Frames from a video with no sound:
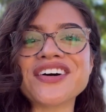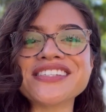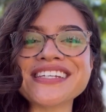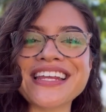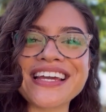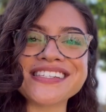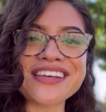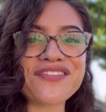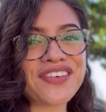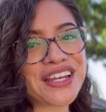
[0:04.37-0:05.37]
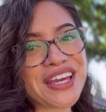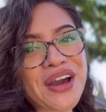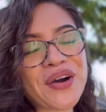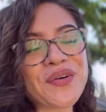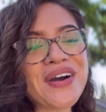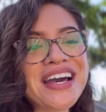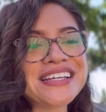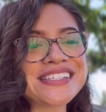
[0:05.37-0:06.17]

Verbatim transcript: on today's video.